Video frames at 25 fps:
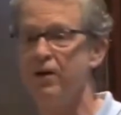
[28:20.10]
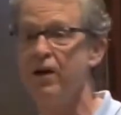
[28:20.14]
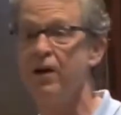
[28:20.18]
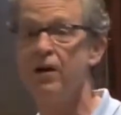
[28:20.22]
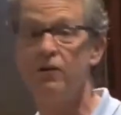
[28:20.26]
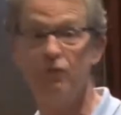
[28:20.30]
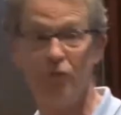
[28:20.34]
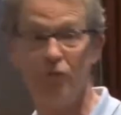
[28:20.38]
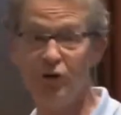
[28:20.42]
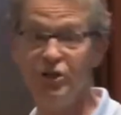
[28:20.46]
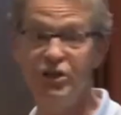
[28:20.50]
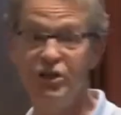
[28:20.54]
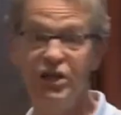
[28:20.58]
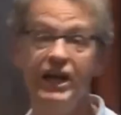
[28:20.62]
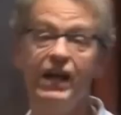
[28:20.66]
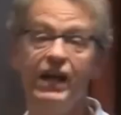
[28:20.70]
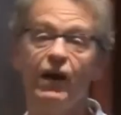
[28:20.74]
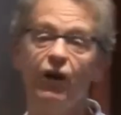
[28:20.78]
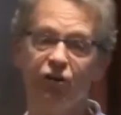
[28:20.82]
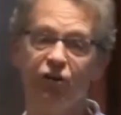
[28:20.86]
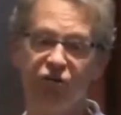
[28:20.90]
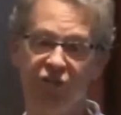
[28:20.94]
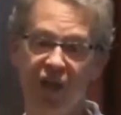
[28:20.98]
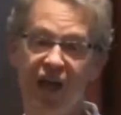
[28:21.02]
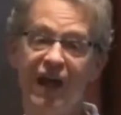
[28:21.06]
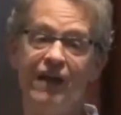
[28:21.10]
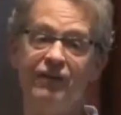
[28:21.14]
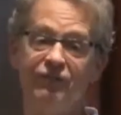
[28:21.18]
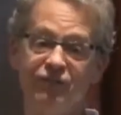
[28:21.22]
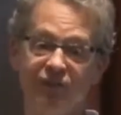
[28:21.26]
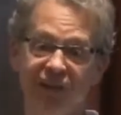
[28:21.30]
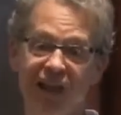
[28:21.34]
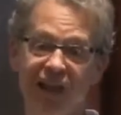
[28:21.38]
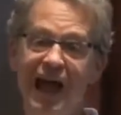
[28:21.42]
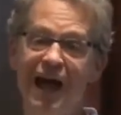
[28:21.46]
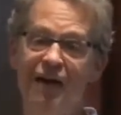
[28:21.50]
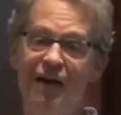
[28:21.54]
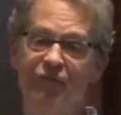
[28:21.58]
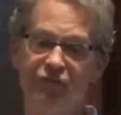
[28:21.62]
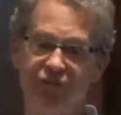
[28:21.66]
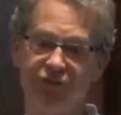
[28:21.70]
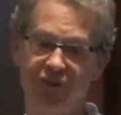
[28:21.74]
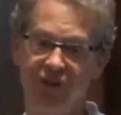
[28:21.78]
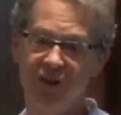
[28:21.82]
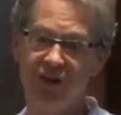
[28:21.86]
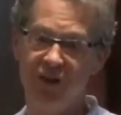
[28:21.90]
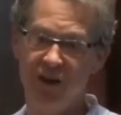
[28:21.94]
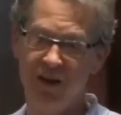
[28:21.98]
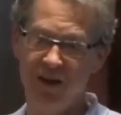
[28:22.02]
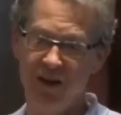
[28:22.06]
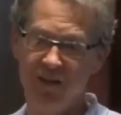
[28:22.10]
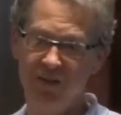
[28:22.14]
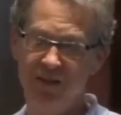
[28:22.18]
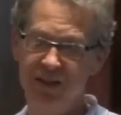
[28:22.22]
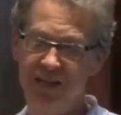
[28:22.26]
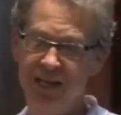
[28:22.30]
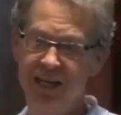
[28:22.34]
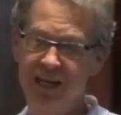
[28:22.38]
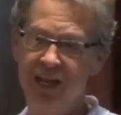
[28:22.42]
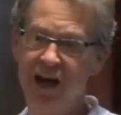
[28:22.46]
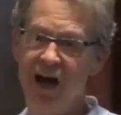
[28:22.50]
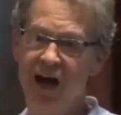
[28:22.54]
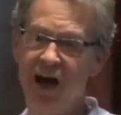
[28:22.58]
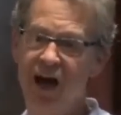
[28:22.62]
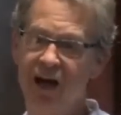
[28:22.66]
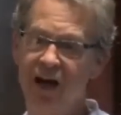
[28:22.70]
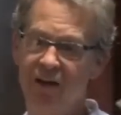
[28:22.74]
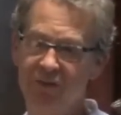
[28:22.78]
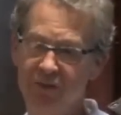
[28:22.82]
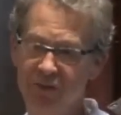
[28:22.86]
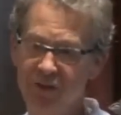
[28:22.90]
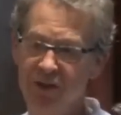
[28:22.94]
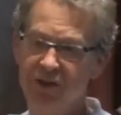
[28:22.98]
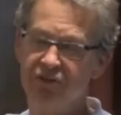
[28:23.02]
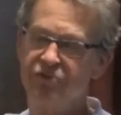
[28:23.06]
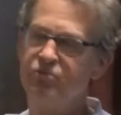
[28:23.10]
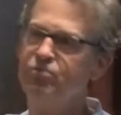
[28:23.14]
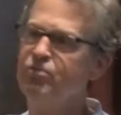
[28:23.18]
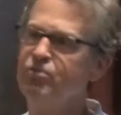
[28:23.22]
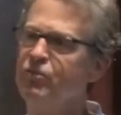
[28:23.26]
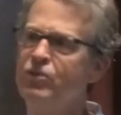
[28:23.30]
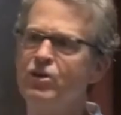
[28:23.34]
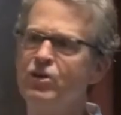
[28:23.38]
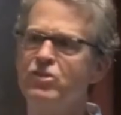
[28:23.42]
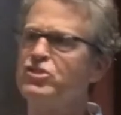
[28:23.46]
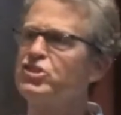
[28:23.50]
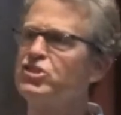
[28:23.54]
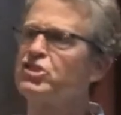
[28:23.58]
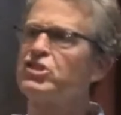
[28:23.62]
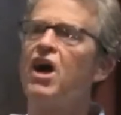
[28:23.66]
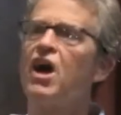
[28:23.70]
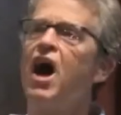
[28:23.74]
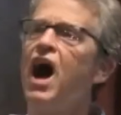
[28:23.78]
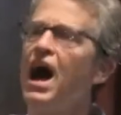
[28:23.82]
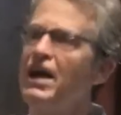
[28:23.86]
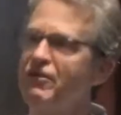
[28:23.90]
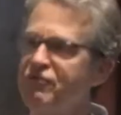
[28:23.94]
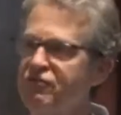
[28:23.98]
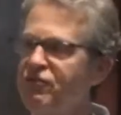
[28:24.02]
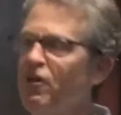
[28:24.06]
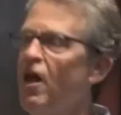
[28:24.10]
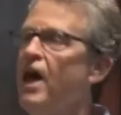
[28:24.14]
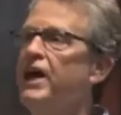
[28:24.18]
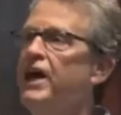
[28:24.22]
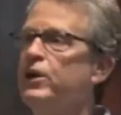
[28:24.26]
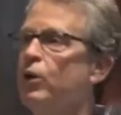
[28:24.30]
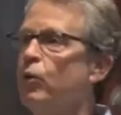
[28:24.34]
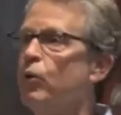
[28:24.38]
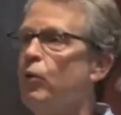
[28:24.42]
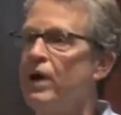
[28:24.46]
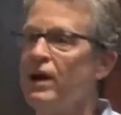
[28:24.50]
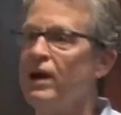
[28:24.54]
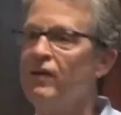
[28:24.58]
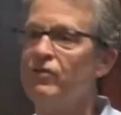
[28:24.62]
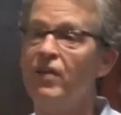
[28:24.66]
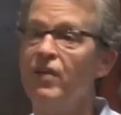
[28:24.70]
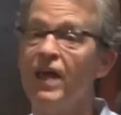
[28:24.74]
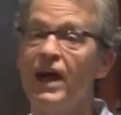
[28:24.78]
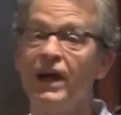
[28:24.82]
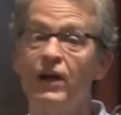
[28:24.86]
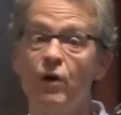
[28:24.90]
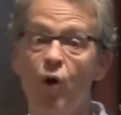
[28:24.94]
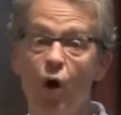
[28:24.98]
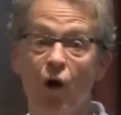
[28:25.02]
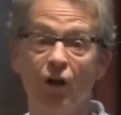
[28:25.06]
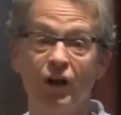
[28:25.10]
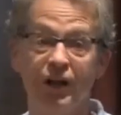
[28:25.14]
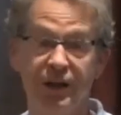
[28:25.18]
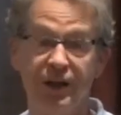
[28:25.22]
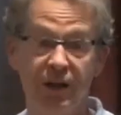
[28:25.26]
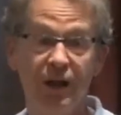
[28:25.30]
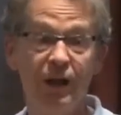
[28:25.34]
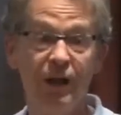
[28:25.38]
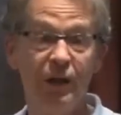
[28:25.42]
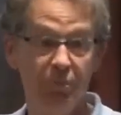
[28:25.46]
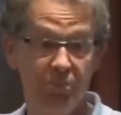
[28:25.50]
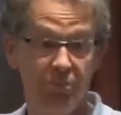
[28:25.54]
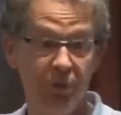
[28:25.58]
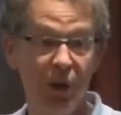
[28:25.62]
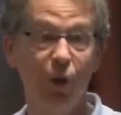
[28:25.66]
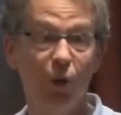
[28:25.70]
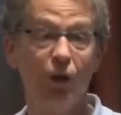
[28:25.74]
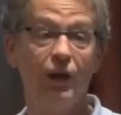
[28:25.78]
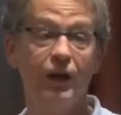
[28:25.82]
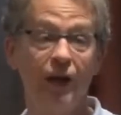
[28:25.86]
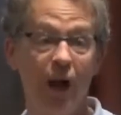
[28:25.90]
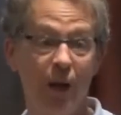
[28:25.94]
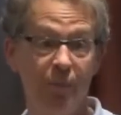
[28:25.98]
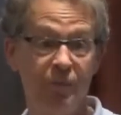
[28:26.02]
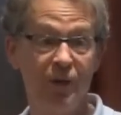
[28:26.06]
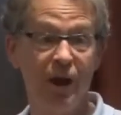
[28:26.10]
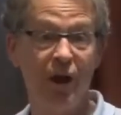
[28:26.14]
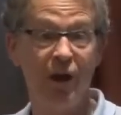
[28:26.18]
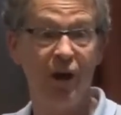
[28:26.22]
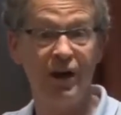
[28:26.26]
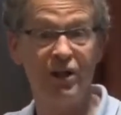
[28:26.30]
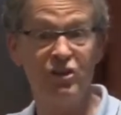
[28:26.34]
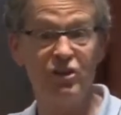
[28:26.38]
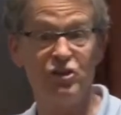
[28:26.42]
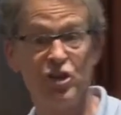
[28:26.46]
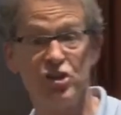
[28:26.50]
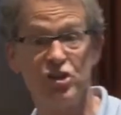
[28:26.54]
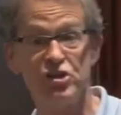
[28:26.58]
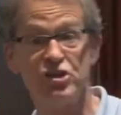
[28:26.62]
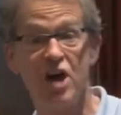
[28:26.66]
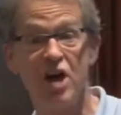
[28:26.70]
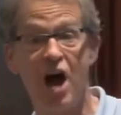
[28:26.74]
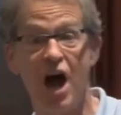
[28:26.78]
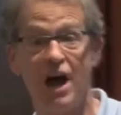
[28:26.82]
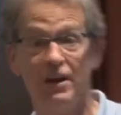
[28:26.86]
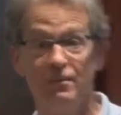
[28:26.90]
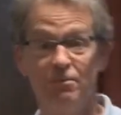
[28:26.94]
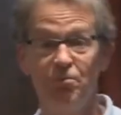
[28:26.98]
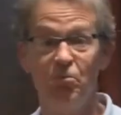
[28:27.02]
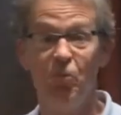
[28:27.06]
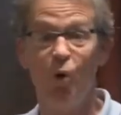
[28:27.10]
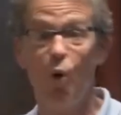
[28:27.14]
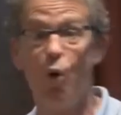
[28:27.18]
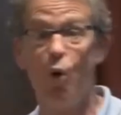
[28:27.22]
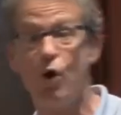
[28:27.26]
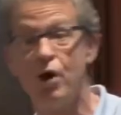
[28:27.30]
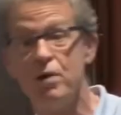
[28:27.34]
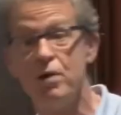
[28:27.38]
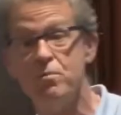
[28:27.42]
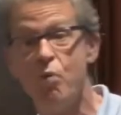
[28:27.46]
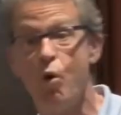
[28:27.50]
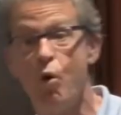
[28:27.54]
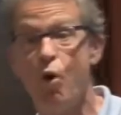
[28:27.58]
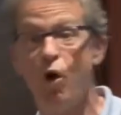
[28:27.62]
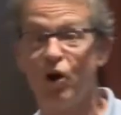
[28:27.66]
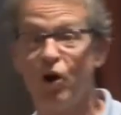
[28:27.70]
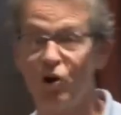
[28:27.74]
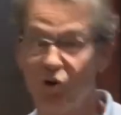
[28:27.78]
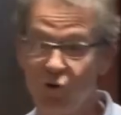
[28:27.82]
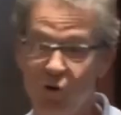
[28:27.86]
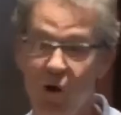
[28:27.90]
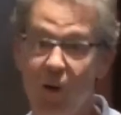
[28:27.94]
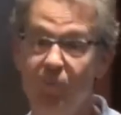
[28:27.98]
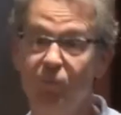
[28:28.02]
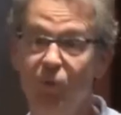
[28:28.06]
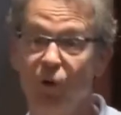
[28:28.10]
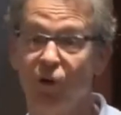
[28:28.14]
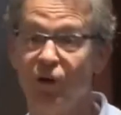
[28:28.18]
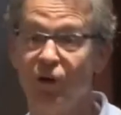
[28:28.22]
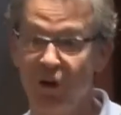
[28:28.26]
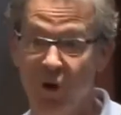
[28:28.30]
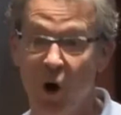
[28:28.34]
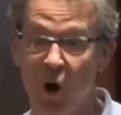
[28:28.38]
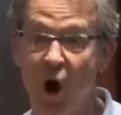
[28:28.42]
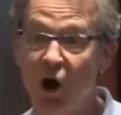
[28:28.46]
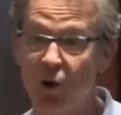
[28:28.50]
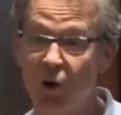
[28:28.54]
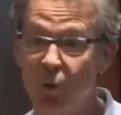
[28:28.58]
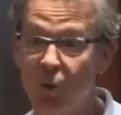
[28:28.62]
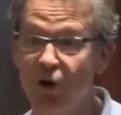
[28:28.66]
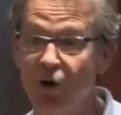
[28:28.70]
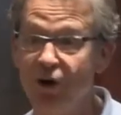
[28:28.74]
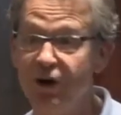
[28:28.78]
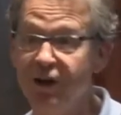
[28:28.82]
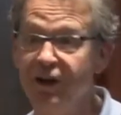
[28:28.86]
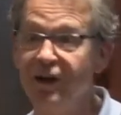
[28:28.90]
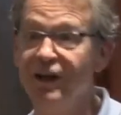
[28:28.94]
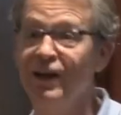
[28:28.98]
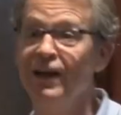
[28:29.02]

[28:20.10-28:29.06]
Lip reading: for years, they have left the sky flight or whatever they called it building up there. And it's just gotten more and more crumbled and awkward.